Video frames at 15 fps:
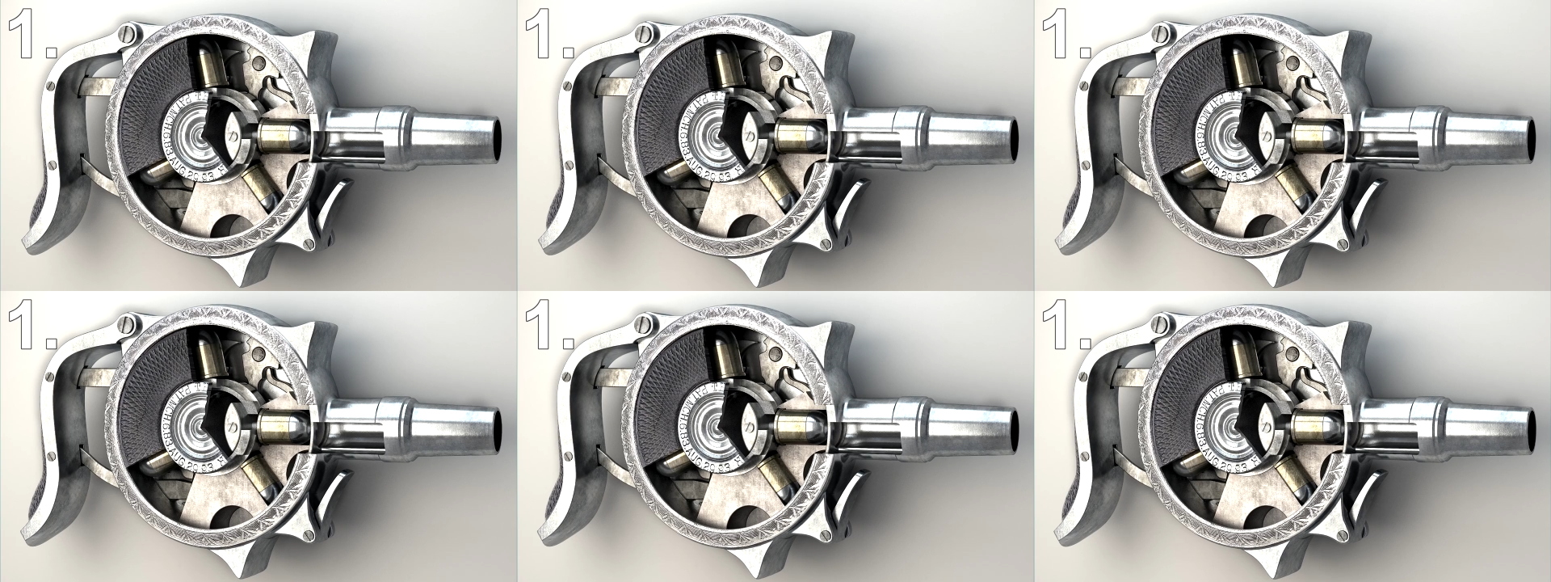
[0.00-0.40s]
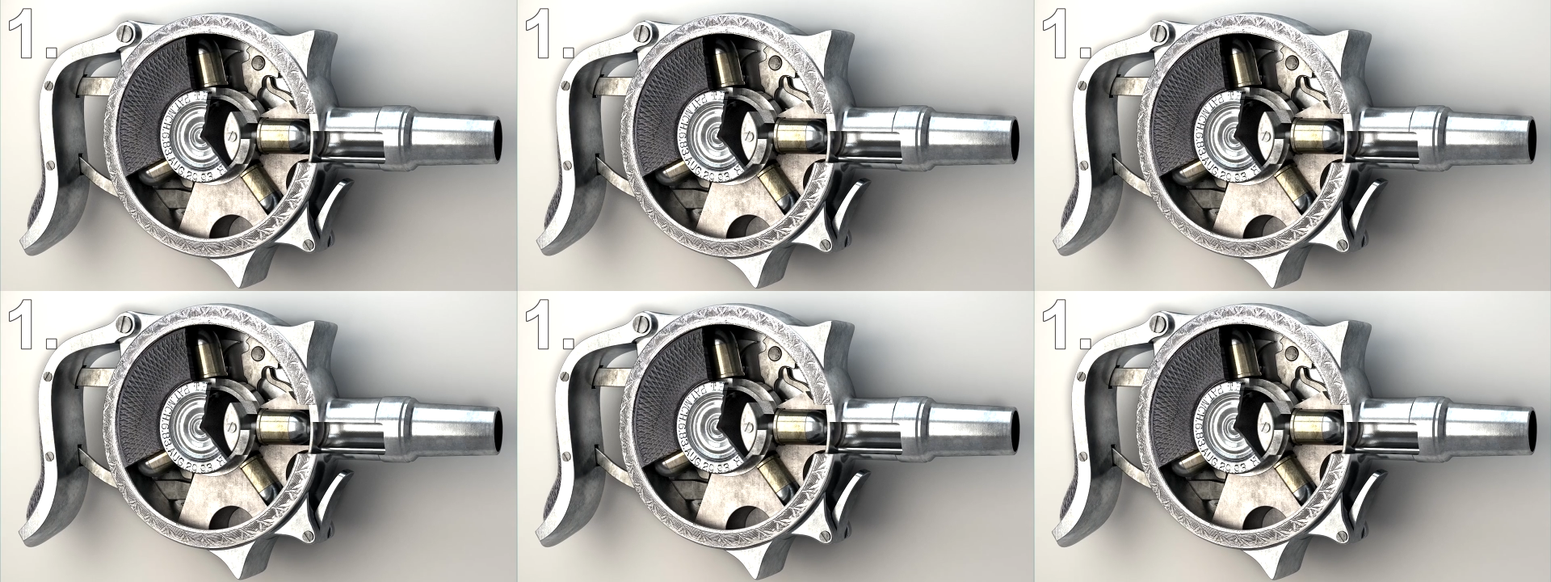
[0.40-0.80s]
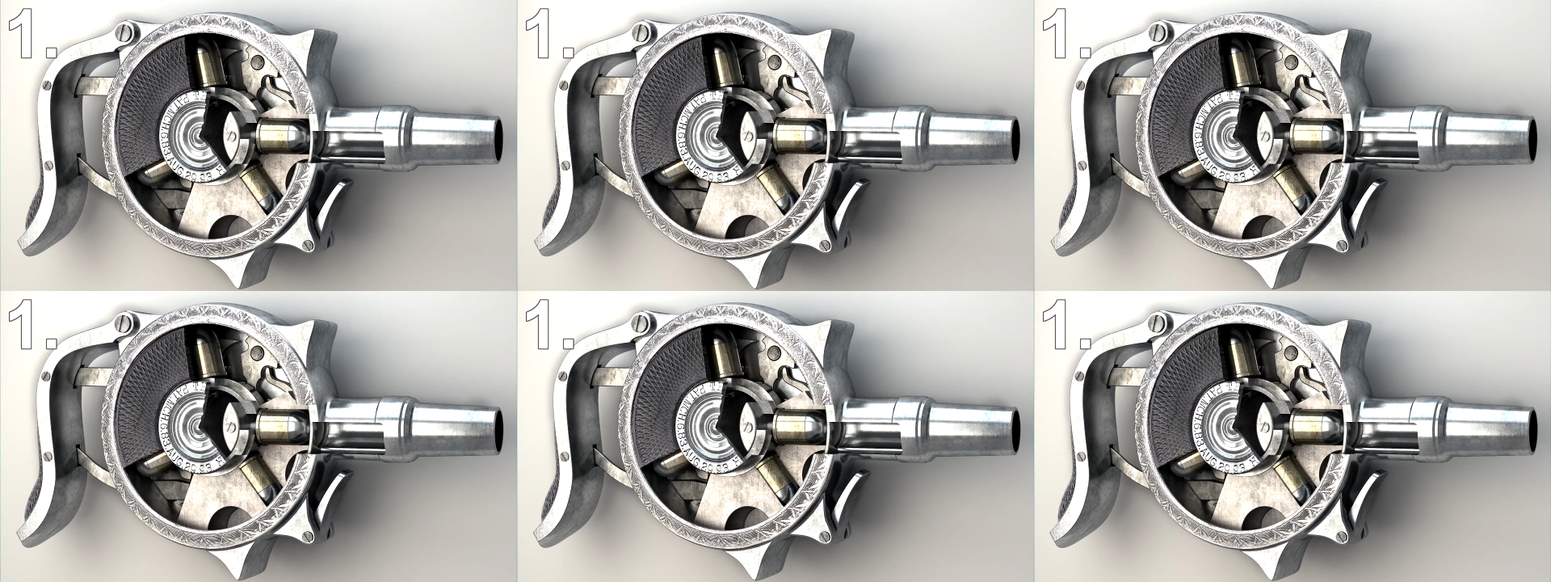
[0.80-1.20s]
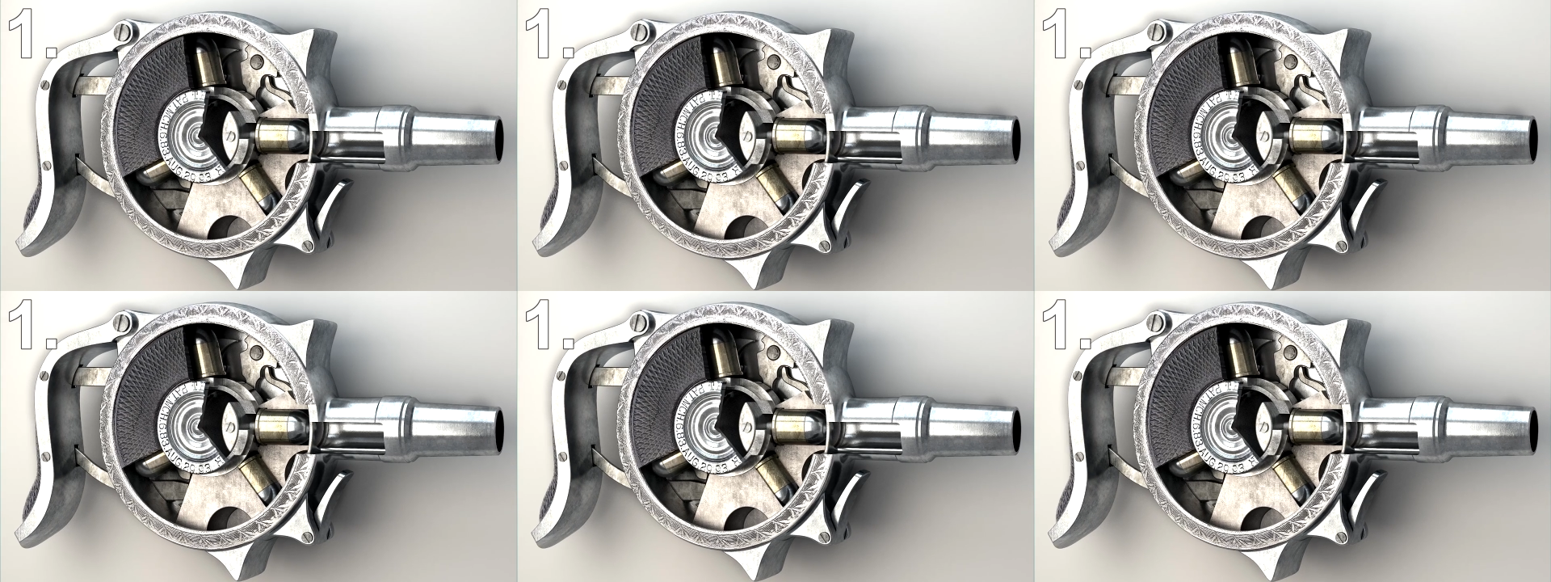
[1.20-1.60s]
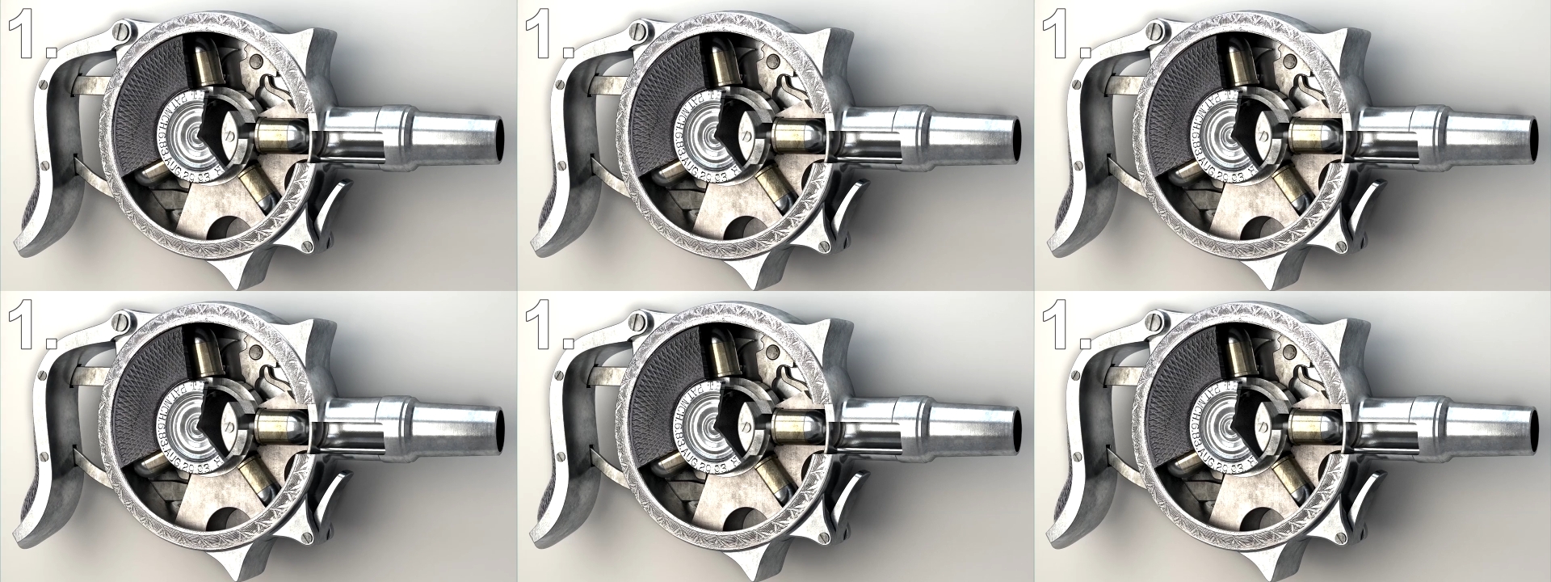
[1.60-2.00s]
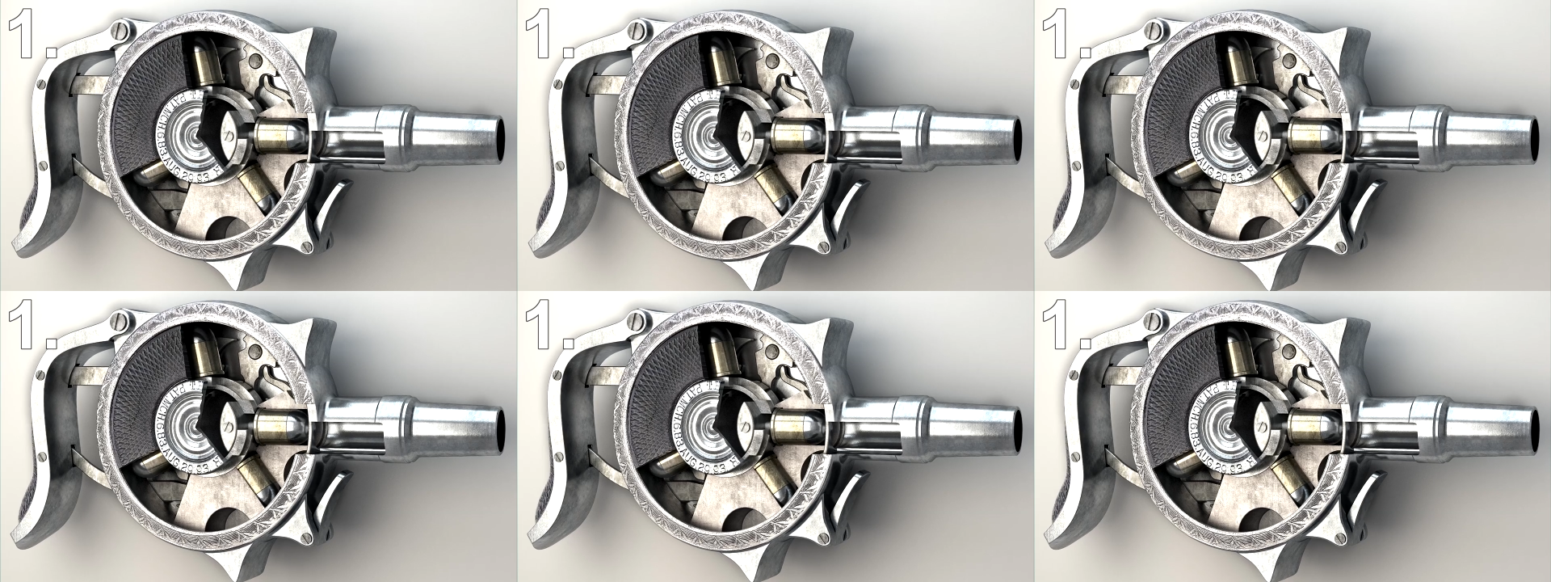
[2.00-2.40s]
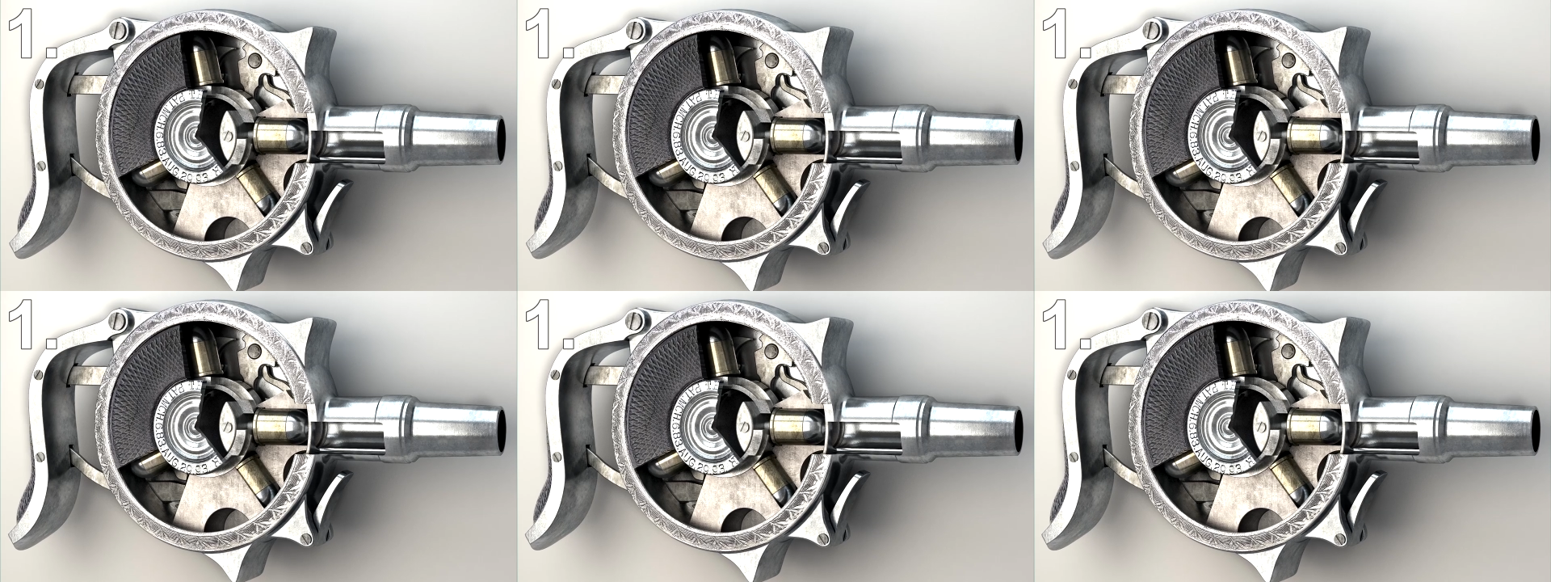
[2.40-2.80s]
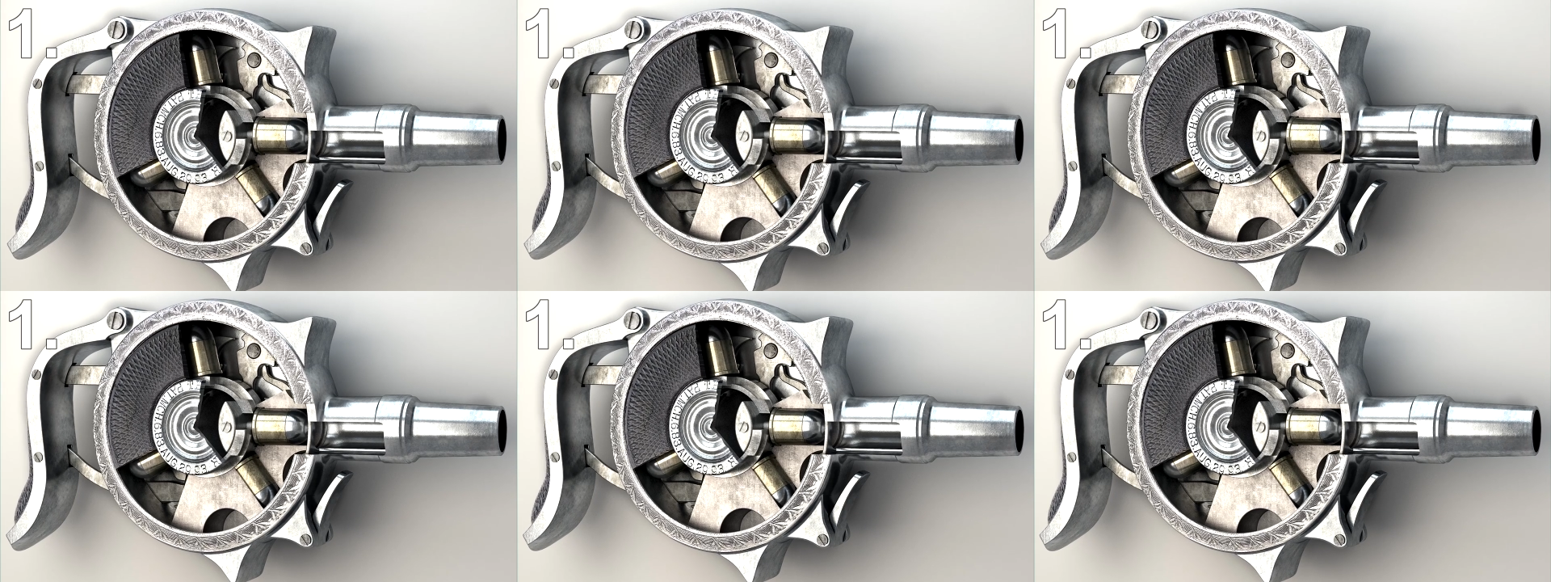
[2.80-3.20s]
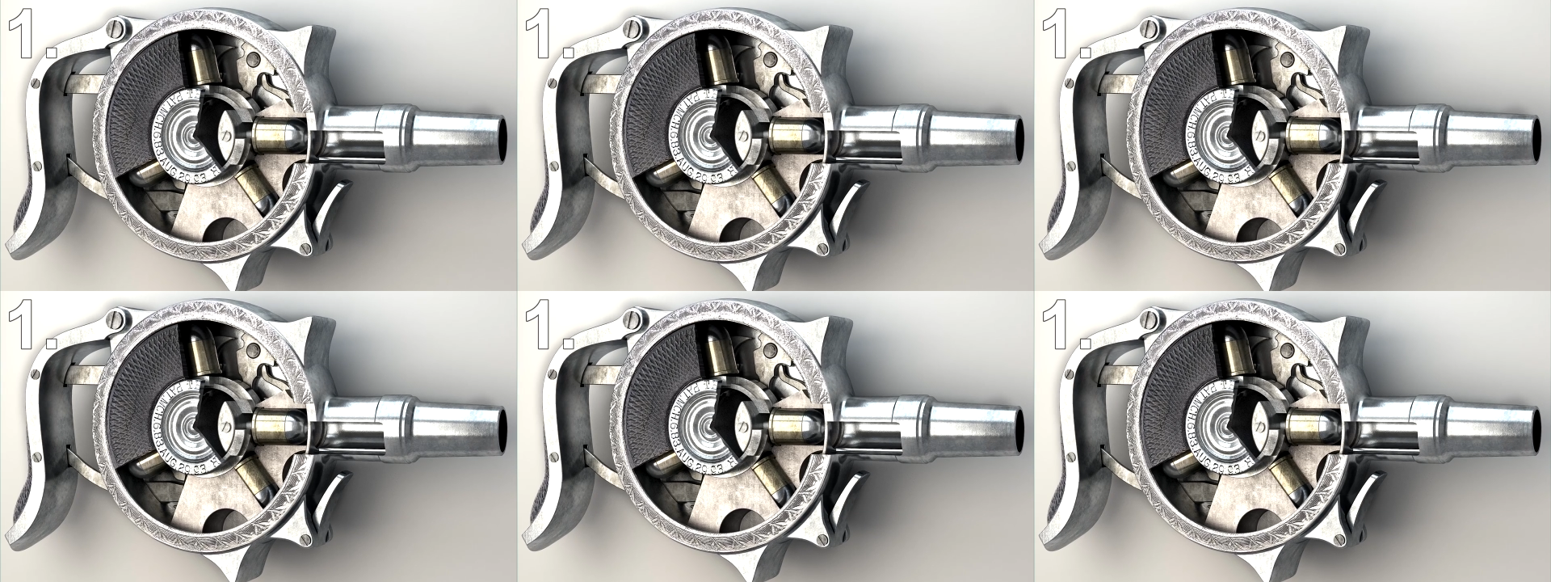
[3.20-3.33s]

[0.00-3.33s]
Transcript: (no speaker visible)